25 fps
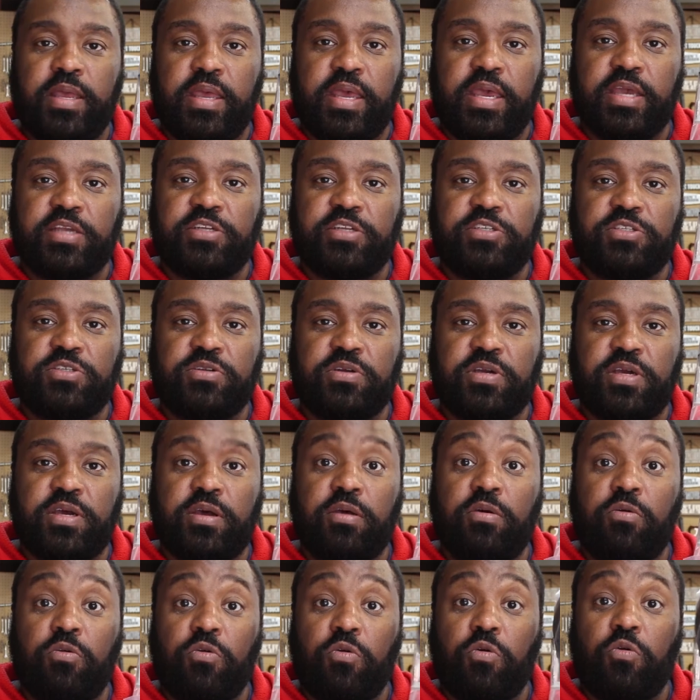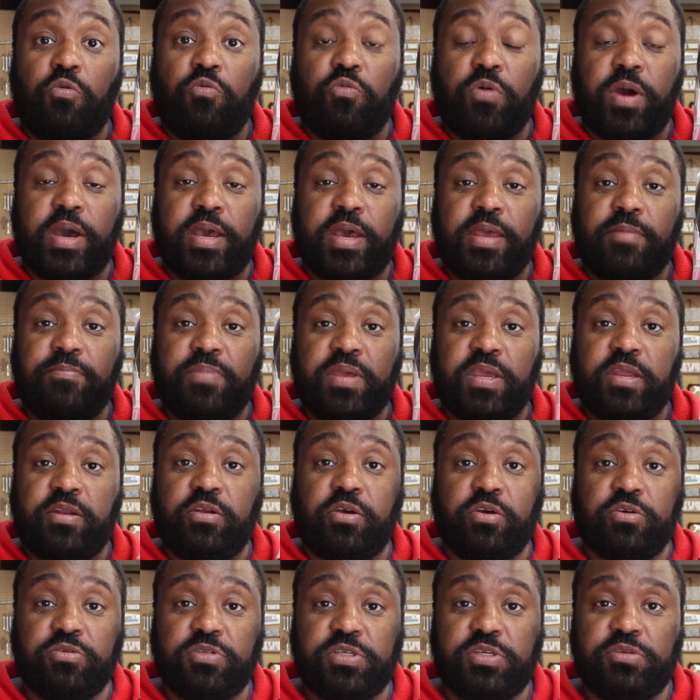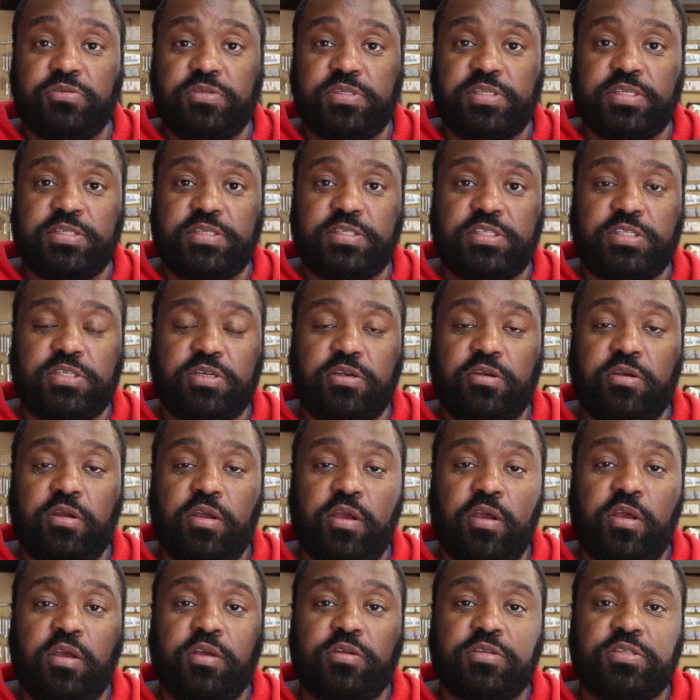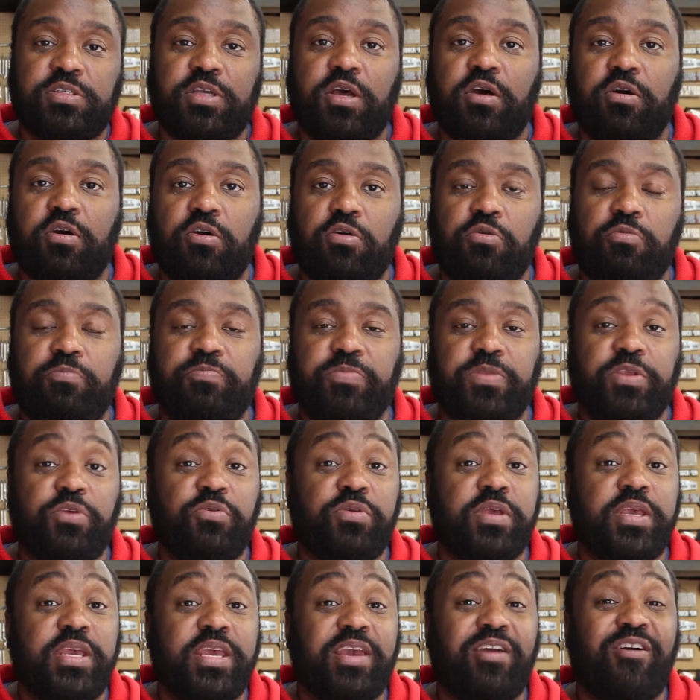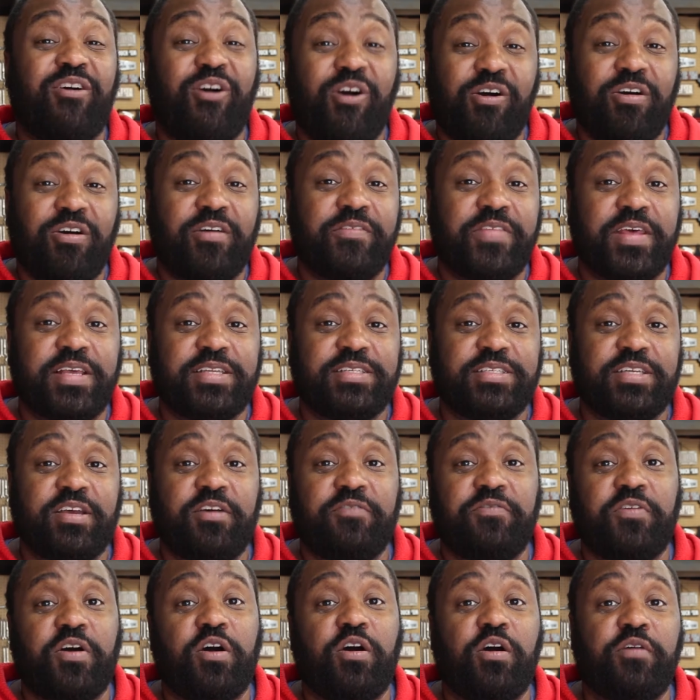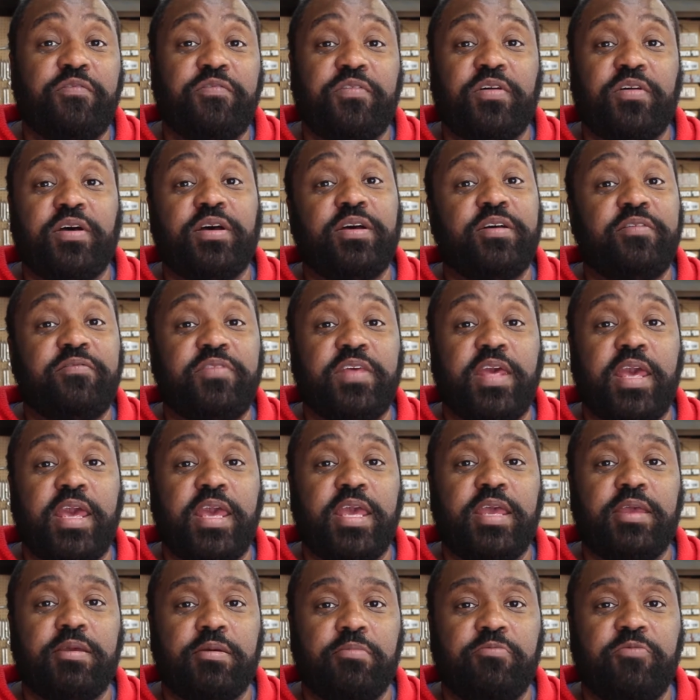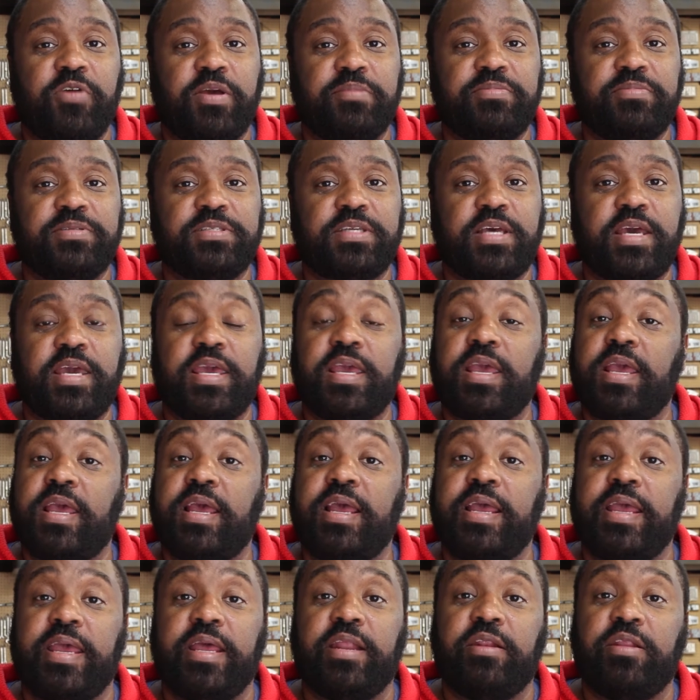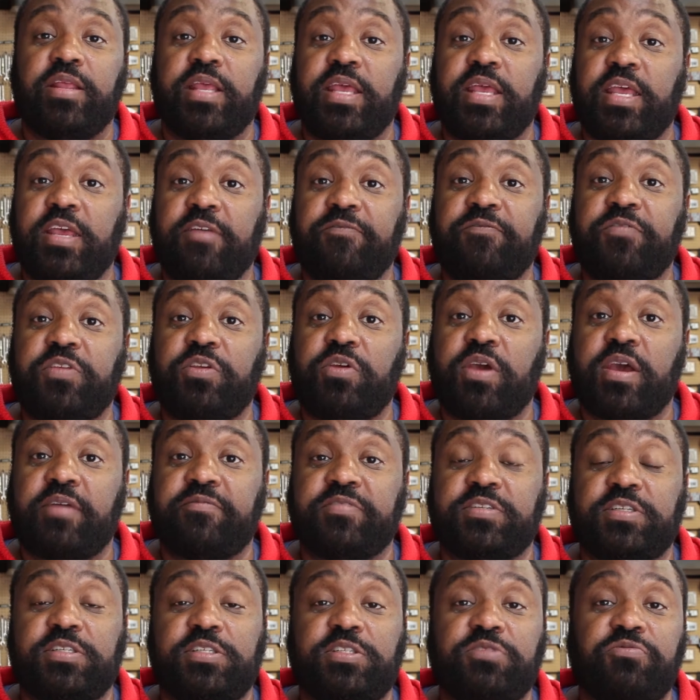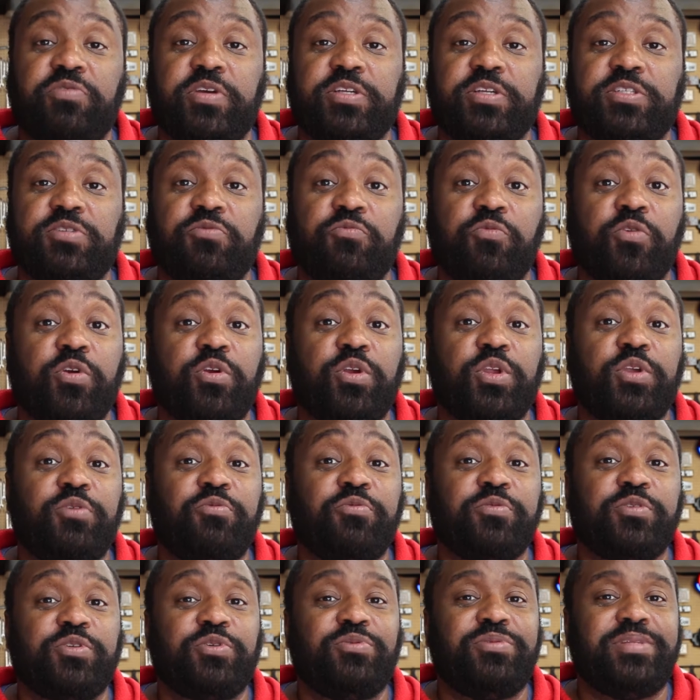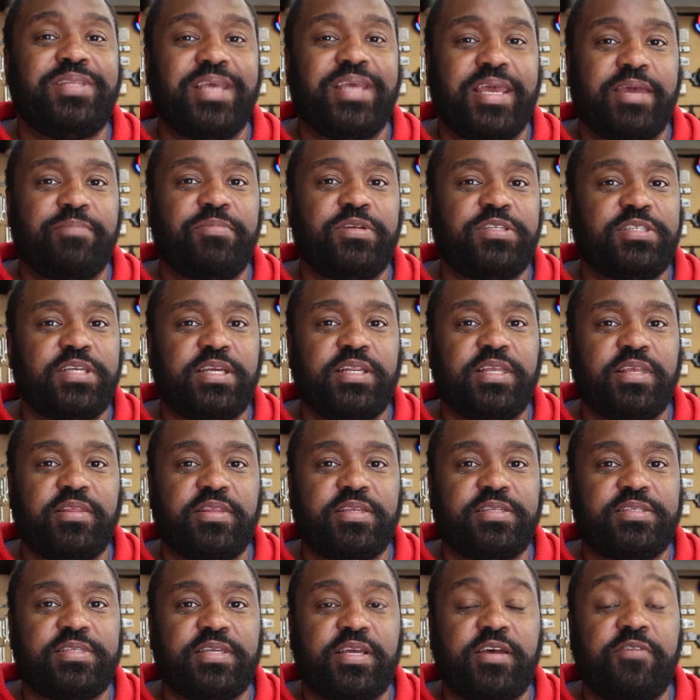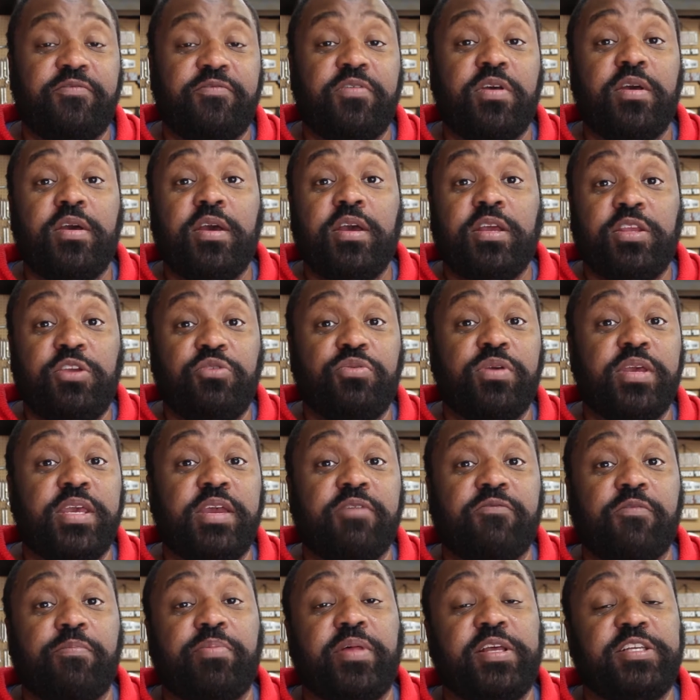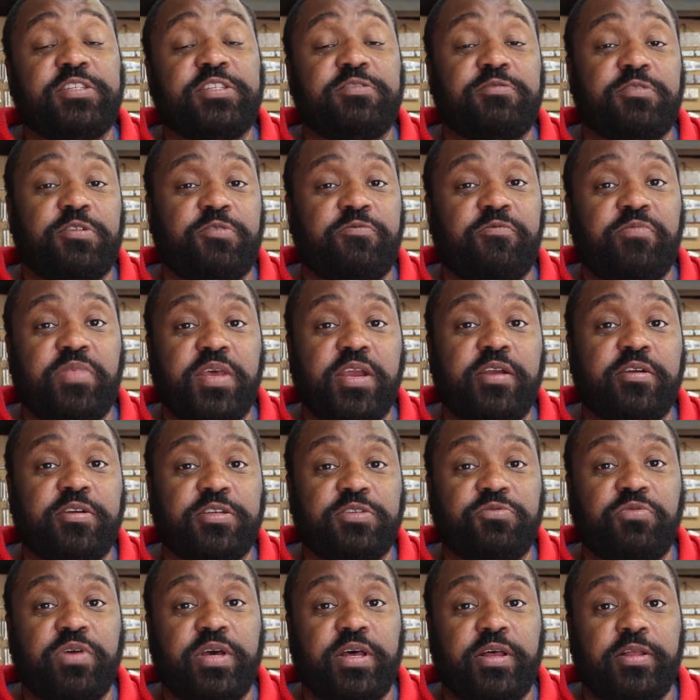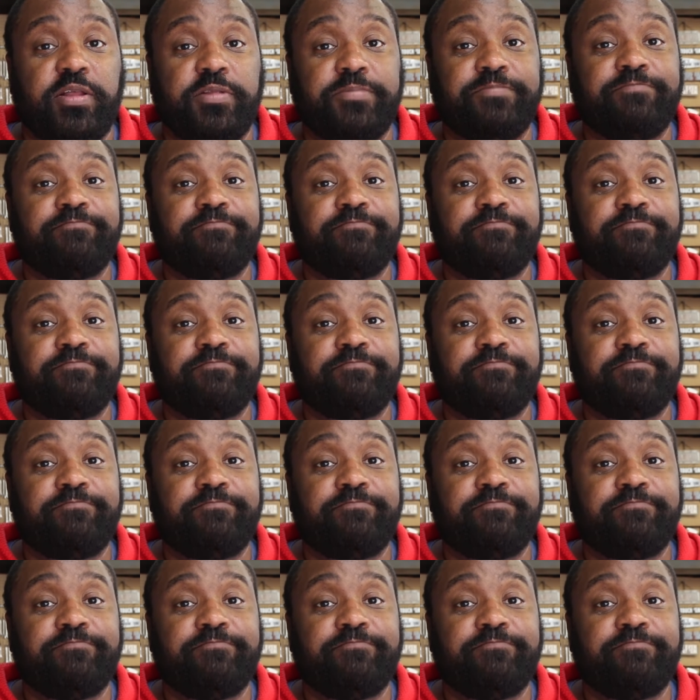extra wideband O2 sensor. So you can get all of that stuff off of the AEM website, and if you have a situation where you were to damage any of this stuff, you can get replacements from there as well.